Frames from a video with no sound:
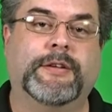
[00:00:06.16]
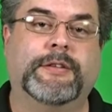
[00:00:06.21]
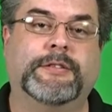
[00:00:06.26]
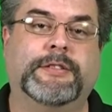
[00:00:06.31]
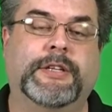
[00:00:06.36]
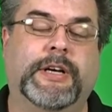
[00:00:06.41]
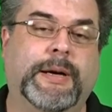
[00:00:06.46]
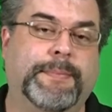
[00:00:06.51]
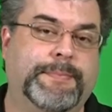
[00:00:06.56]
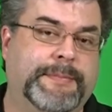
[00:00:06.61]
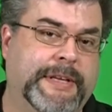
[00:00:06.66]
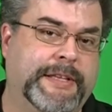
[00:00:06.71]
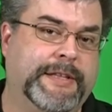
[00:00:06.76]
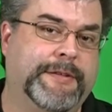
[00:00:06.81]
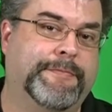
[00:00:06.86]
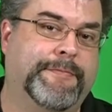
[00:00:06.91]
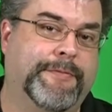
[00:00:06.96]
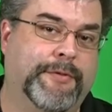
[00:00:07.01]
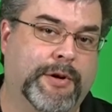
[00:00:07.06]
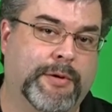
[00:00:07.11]
To update the
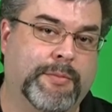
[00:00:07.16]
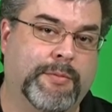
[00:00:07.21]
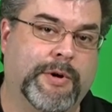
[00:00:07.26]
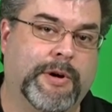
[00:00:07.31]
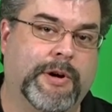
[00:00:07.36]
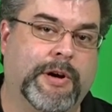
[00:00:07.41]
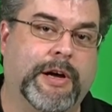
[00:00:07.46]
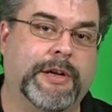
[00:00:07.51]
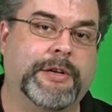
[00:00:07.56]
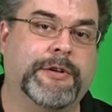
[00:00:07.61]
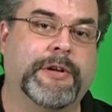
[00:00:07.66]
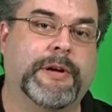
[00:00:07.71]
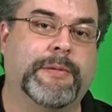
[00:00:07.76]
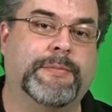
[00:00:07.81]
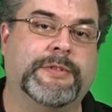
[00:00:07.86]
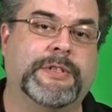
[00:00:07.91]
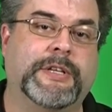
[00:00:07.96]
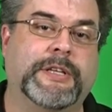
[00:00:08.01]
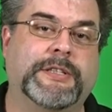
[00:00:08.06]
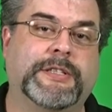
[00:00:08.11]
firmware on your
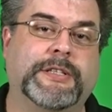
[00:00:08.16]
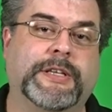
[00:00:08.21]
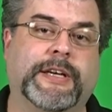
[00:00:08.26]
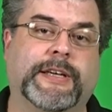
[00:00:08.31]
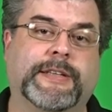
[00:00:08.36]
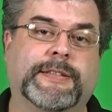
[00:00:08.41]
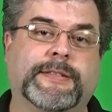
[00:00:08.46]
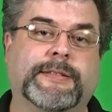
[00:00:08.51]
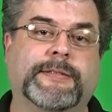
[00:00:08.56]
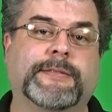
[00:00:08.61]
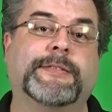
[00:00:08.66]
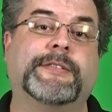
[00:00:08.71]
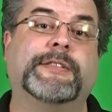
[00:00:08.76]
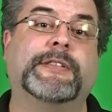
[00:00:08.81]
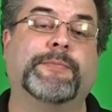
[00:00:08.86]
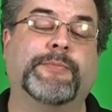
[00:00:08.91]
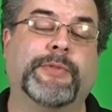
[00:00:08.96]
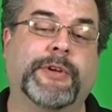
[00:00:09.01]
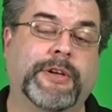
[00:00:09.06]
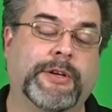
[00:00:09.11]
MC6,
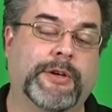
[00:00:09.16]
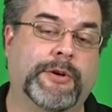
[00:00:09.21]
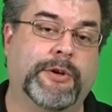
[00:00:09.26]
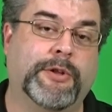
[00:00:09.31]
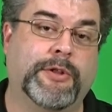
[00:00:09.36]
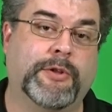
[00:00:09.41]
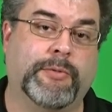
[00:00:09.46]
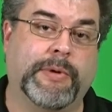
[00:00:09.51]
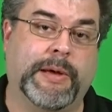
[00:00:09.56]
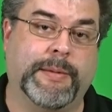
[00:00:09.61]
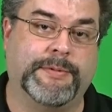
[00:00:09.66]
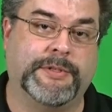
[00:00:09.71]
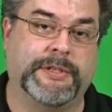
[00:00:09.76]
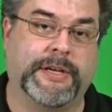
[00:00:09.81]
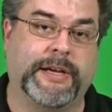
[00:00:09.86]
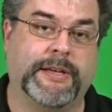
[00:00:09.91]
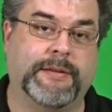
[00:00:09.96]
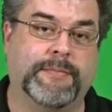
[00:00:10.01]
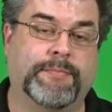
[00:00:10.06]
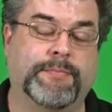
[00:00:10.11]
simply go to the
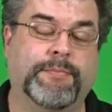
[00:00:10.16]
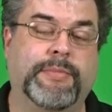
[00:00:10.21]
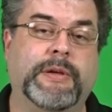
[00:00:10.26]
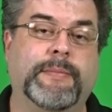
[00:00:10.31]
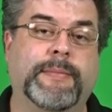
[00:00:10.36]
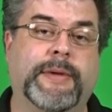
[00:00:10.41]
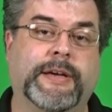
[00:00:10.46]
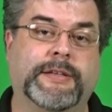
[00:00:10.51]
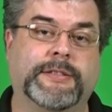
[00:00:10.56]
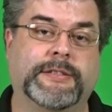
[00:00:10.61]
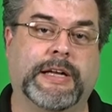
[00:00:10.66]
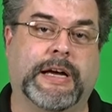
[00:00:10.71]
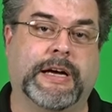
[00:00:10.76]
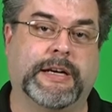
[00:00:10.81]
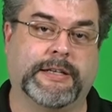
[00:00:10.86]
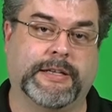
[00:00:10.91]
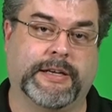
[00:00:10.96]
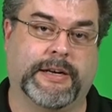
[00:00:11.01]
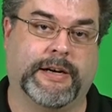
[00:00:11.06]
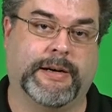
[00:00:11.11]
website
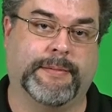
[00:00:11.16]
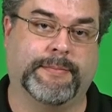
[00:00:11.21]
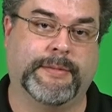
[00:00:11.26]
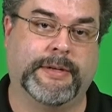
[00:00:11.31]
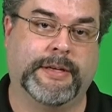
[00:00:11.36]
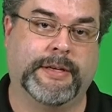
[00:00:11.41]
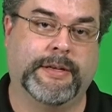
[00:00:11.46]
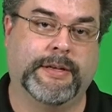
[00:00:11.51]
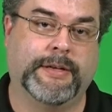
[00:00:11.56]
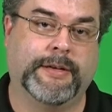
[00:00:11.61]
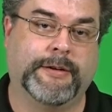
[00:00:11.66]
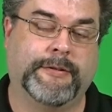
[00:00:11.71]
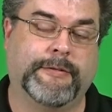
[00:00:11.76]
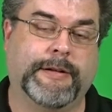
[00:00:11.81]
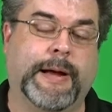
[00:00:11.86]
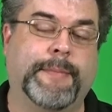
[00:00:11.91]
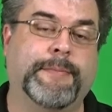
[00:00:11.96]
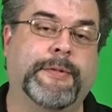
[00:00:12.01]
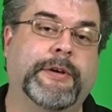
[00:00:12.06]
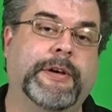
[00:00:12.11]
beamex.com,
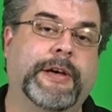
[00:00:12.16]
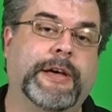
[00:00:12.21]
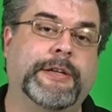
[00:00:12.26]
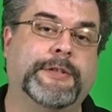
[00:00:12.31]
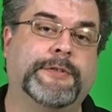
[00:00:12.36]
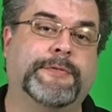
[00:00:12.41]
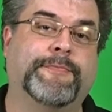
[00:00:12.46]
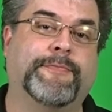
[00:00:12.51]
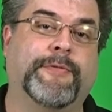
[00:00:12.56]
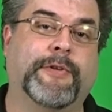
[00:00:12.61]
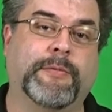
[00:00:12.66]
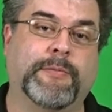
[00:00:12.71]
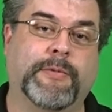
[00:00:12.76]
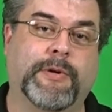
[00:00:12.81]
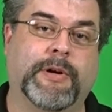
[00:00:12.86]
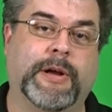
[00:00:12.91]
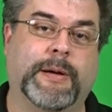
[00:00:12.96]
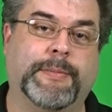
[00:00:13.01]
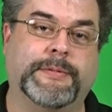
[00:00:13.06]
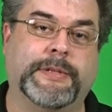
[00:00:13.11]
grab the latest
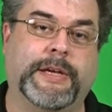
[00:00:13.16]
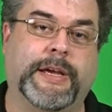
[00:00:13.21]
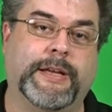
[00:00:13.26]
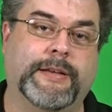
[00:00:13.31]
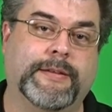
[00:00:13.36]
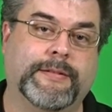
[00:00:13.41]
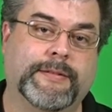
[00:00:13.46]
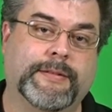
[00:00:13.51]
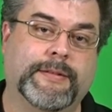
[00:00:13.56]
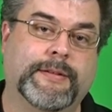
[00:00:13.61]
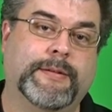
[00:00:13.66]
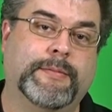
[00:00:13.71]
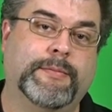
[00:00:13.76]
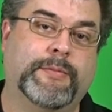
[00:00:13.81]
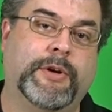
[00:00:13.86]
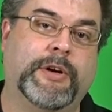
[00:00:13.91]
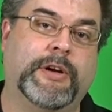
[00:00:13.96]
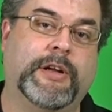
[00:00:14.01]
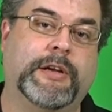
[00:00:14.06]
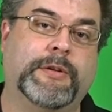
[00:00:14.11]
firmware update,
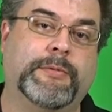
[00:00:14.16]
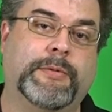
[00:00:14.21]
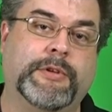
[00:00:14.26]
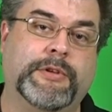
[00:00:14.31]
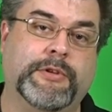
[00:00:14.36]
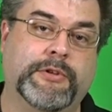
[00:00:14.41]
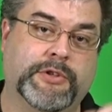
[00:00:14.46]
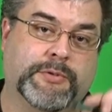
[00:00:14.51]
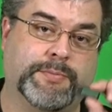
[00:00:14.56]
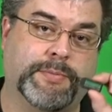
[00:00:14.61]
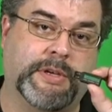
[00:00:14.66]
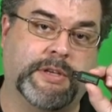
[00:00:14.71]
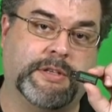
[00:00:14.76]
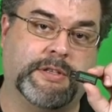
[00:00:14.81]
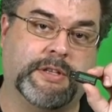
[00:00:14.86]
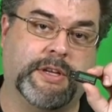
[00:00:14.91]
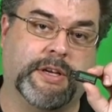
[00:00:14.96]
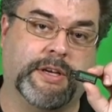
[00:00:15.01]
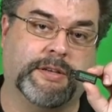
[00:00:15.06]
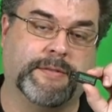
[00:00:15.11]
put it onto a USB
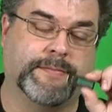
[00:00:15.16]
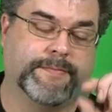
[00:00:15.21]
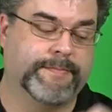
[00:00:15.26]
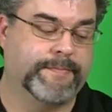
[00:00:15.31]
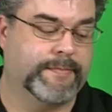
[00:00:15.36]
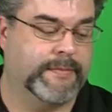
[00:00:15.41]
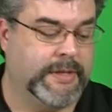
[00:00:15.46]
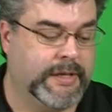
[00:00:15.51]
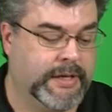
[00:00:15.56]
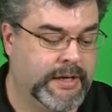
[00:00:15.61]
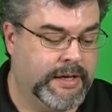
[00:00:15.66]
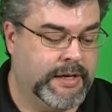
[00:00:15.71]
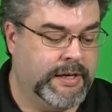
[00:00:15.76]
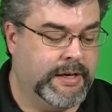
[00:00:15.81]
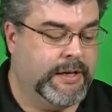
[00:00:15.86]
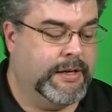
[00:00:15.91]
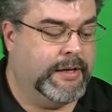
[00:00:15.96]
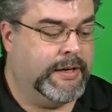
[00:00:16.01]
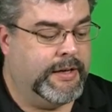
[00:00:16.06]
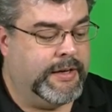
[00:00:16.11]
stick.
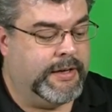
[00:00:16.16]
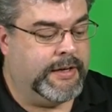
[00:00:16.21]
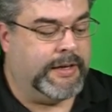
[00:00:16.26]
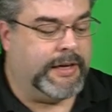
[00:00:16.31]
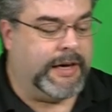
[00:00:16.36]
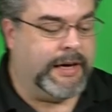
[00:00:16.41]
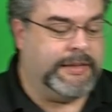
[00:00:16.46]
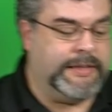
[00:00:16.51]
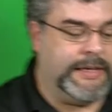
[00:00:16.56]
On